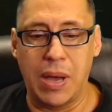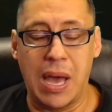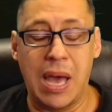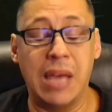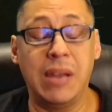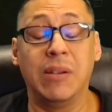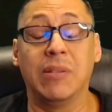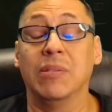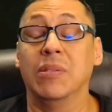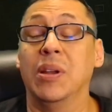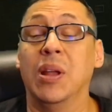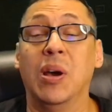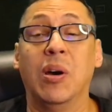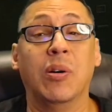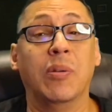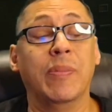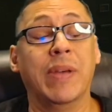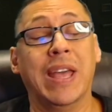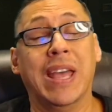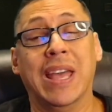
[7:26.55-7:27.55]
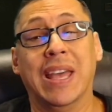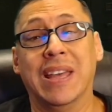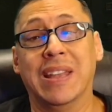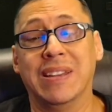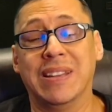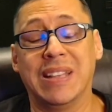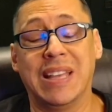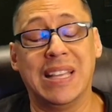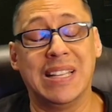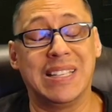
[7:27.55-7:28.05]
I don't know,
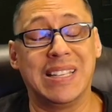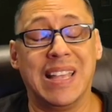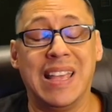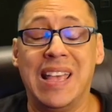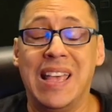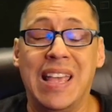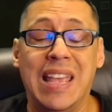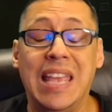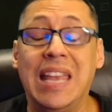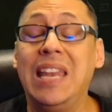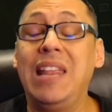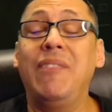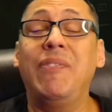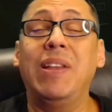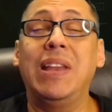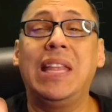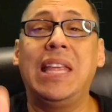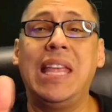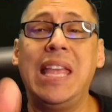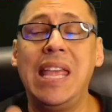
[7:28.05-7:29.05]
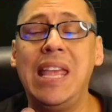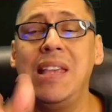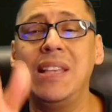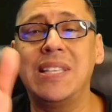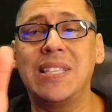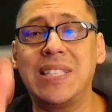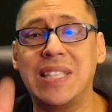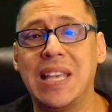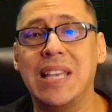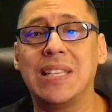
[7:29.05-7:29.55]
man. And even
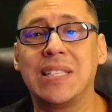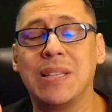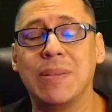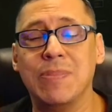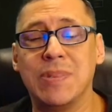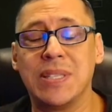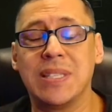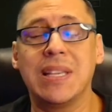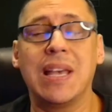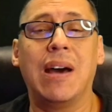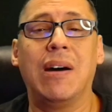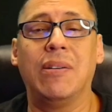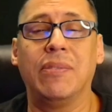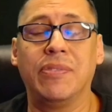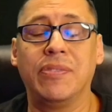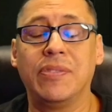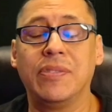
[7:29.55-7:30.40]
he says himself,